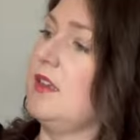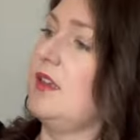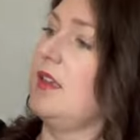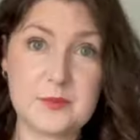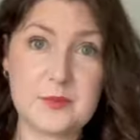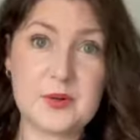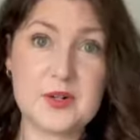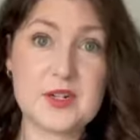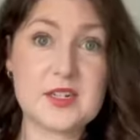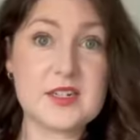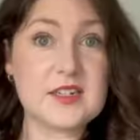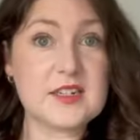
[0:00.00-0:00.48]

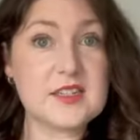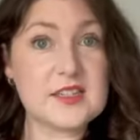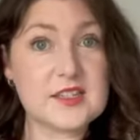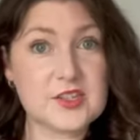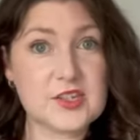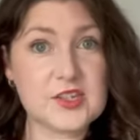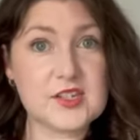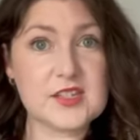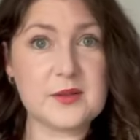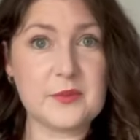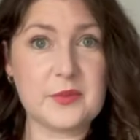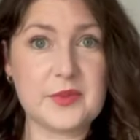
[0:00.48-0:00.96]
but it is
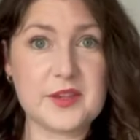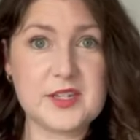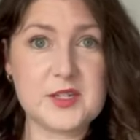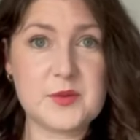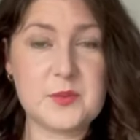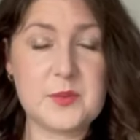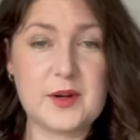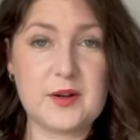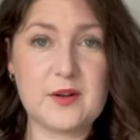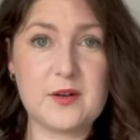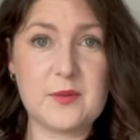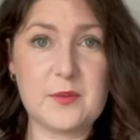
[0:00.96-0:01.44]
just something to
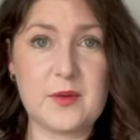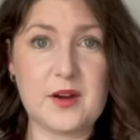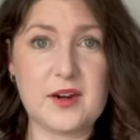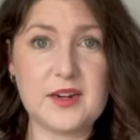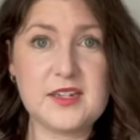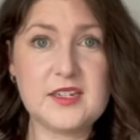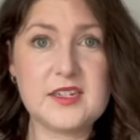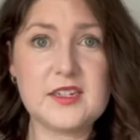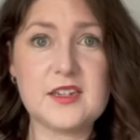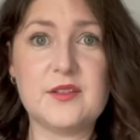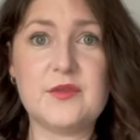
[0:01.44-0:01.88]
bear in mind